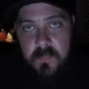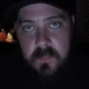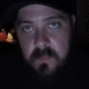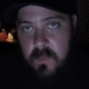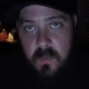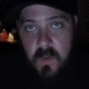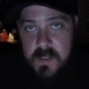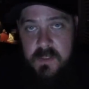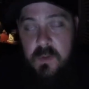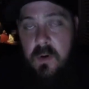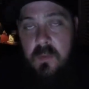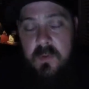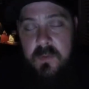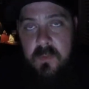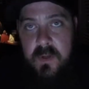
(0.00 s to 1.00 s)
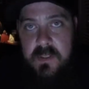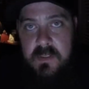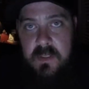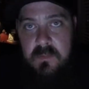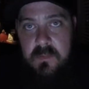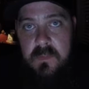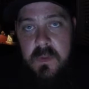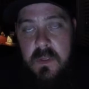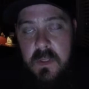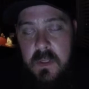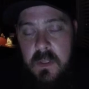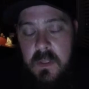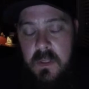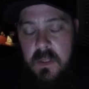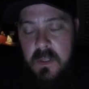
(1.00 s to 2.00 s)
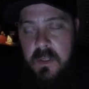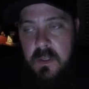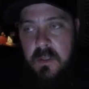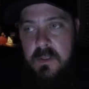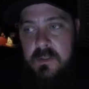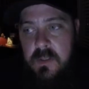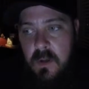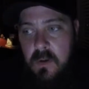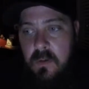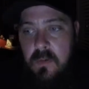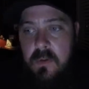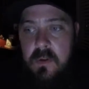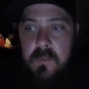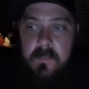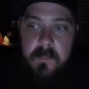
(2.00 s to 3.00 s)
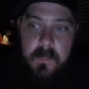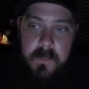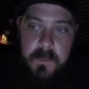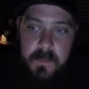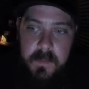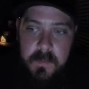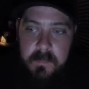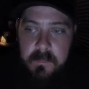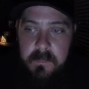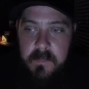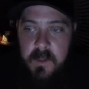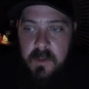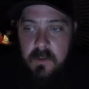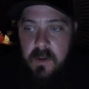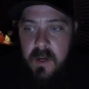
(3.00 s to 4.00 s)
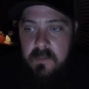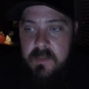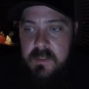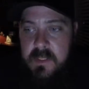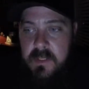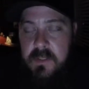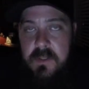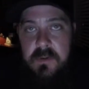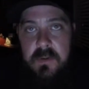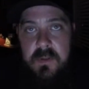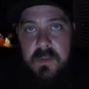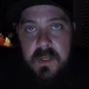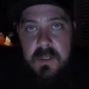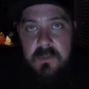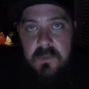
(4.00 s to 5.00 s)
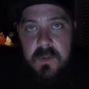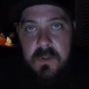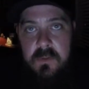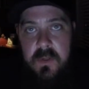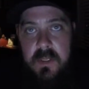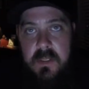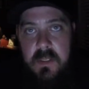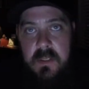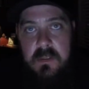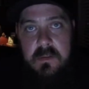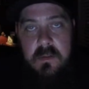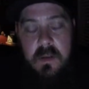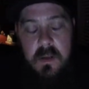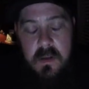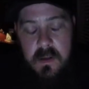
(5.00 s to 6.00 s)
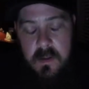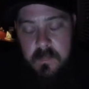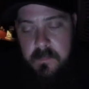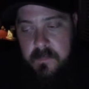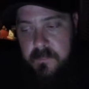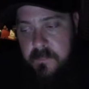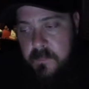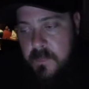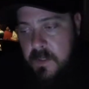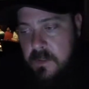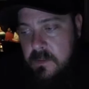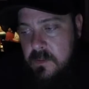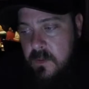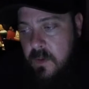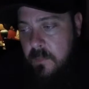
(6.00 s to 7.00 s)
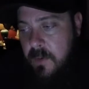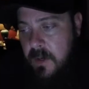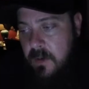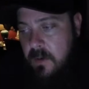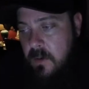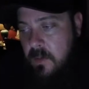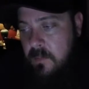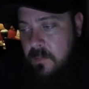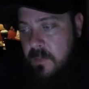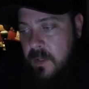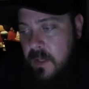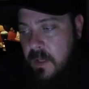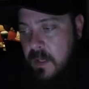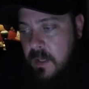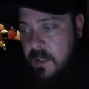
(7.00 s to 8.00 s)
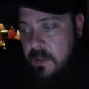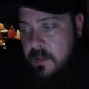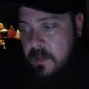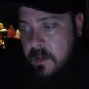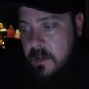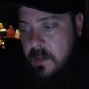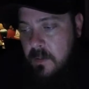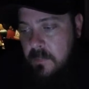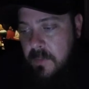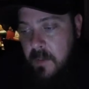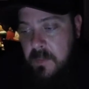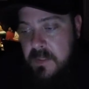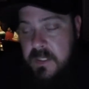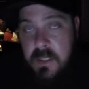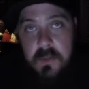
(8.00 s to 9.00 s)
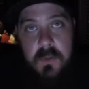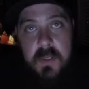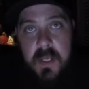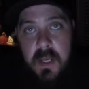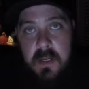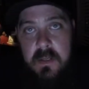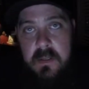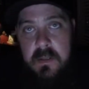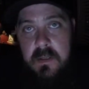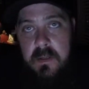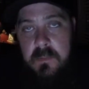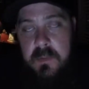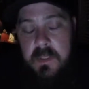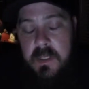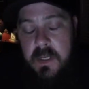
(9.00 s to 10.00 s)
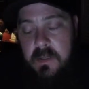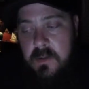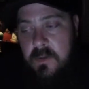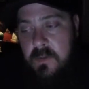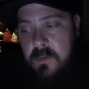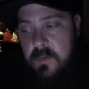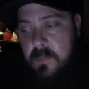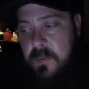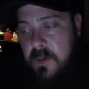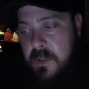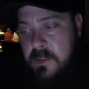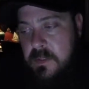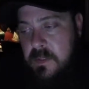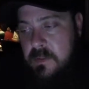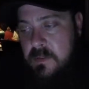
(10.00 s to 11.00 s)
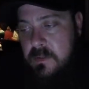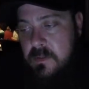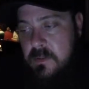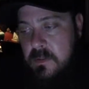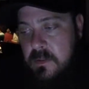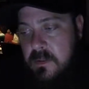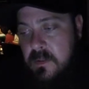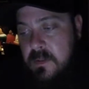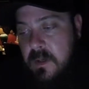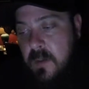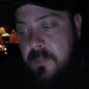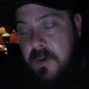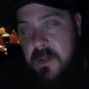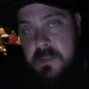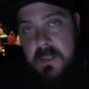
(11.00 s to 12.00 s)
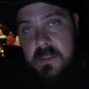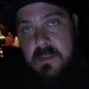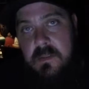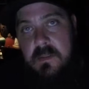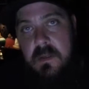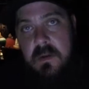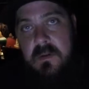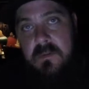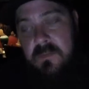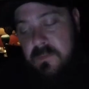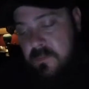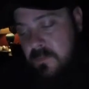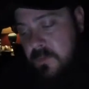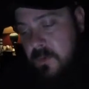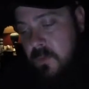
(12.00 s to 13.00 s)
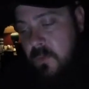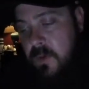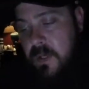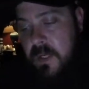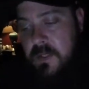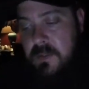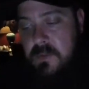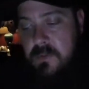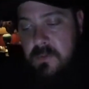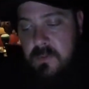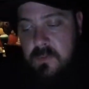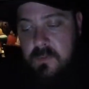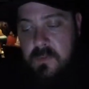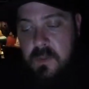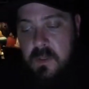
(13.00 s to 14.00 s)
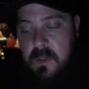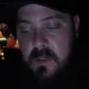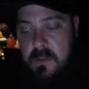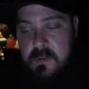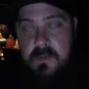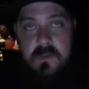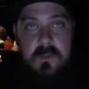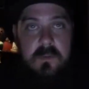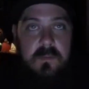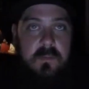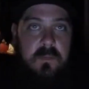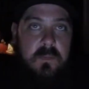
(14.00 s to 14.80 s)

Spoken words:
it wasn't going with the rest of them. So, obviously I couldn't do anything in the field right then. So I brought it home and now I'm going to take a look at it and I'm going to kind of go over the processes, the thought processes of what I do to